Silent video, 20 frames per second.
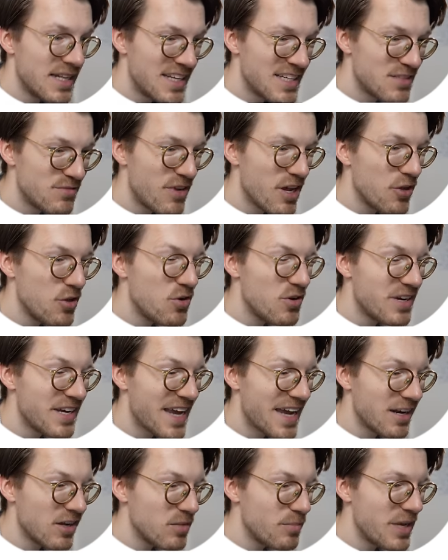This value
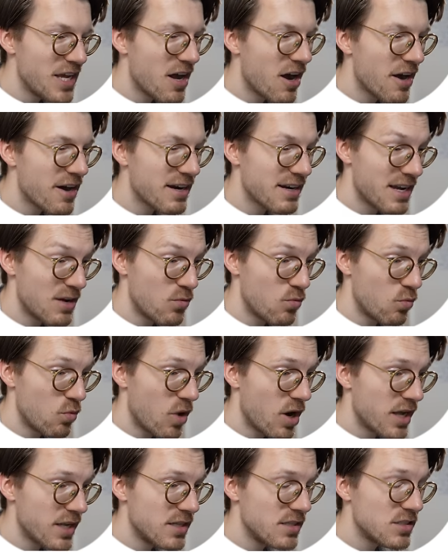cannot be higher than
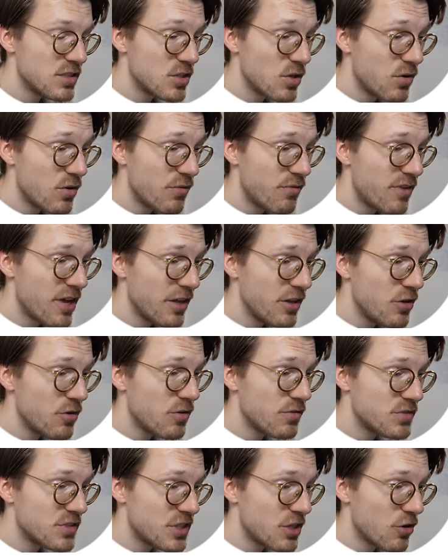1, so a
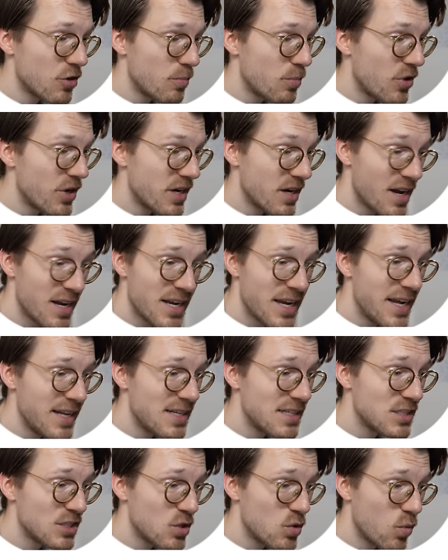value of
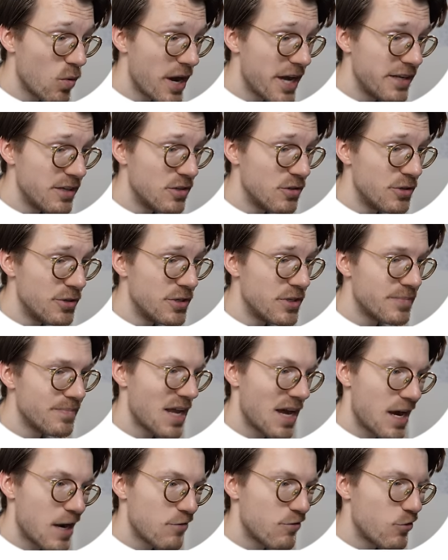0.98 is quite good.
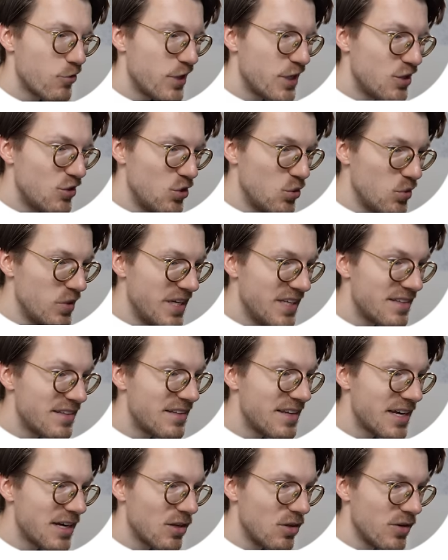However, we do need
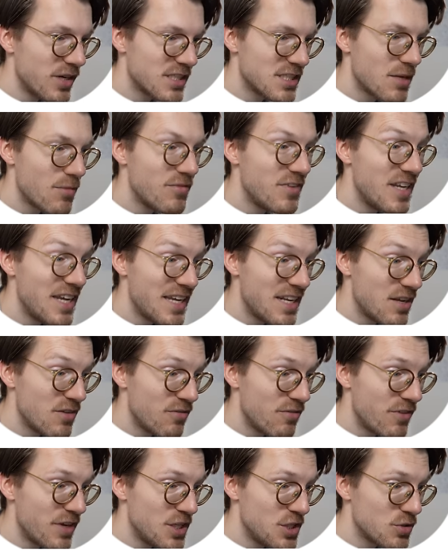to take a look at some of the
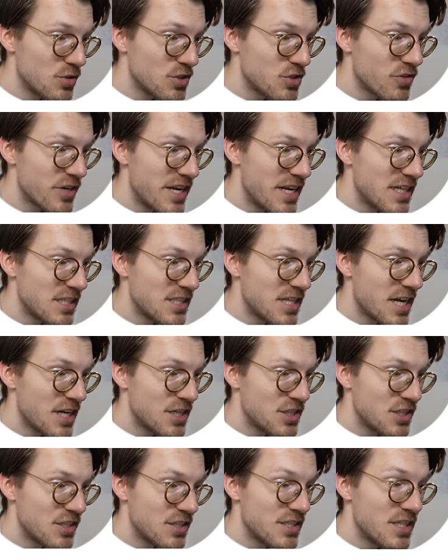individual training
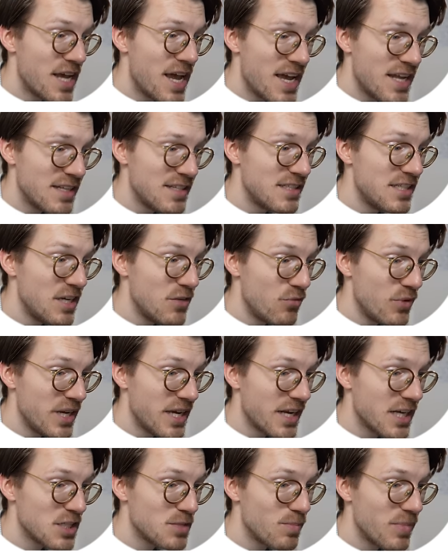sessions to see if we
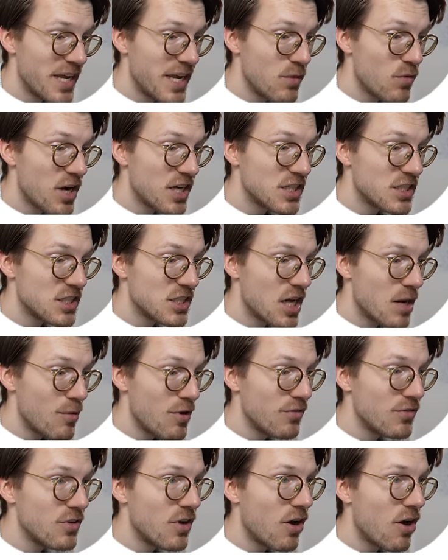can explain why some
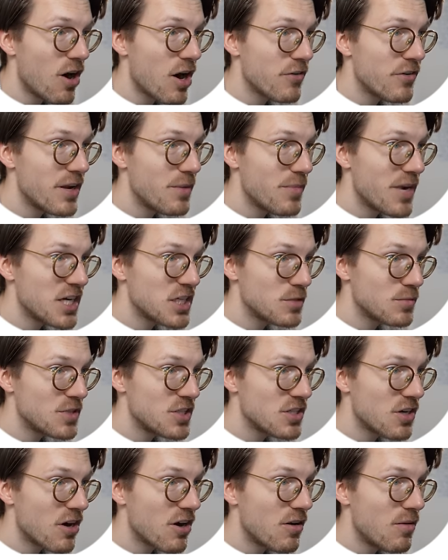of the heart rate
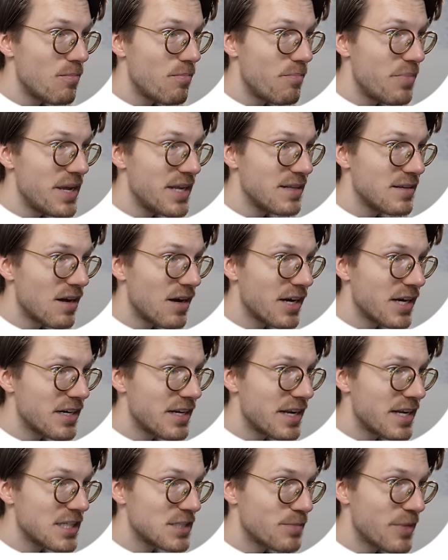measurements are a bit higher
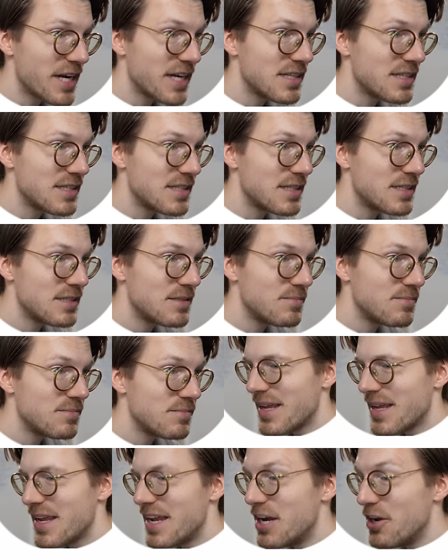than expected.
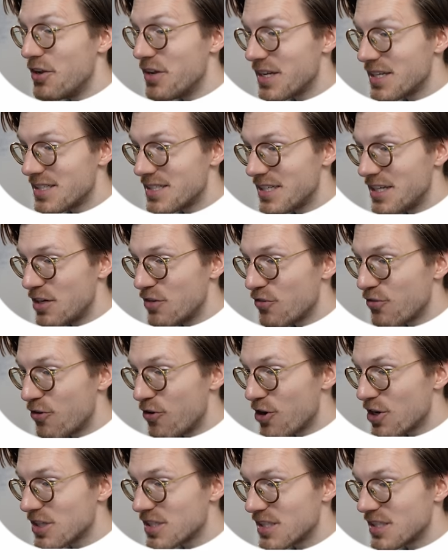Here you can see the
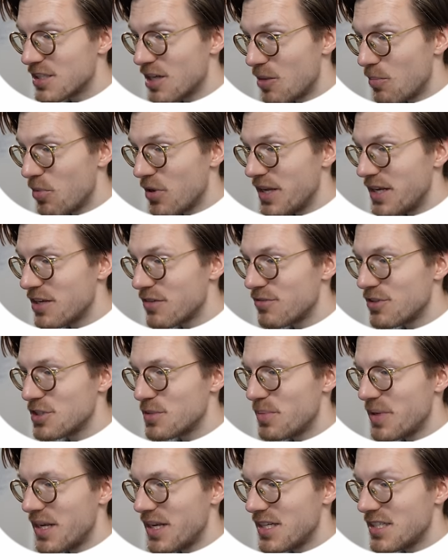first example interval
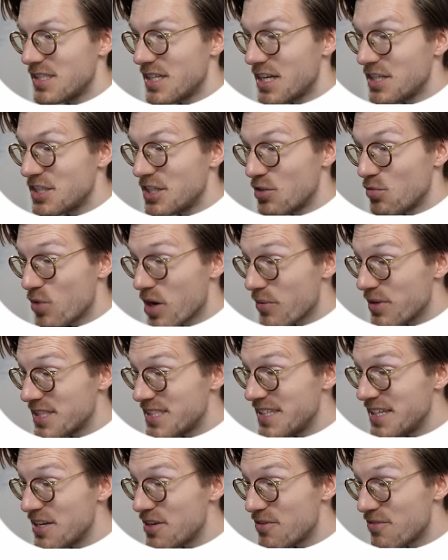spinning session, where we
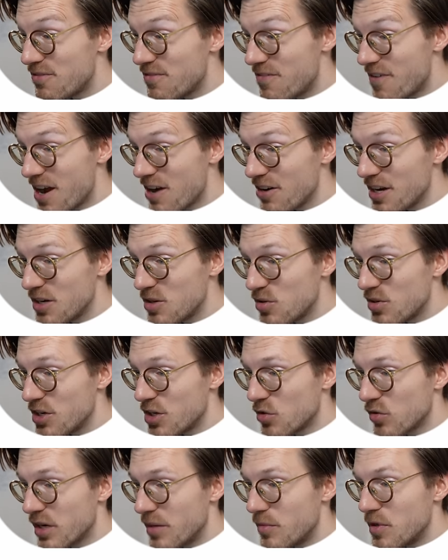see a very good
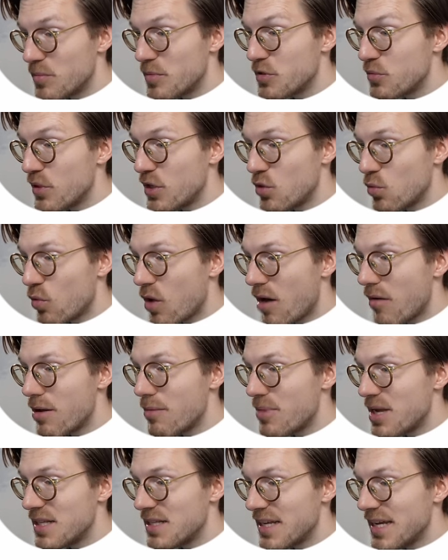agreement between the
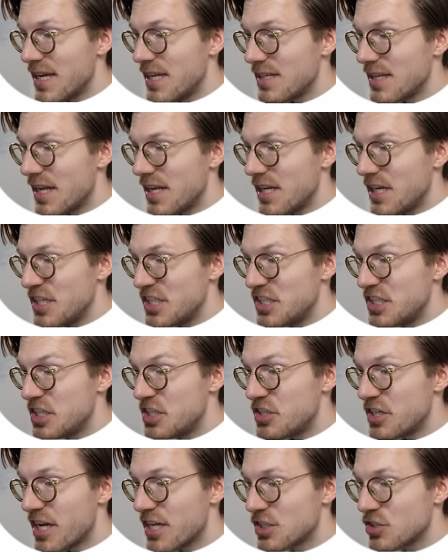Huawei Band 8 and the
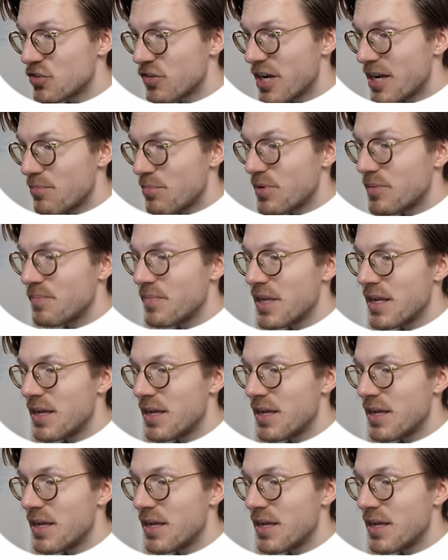ECG chest strap.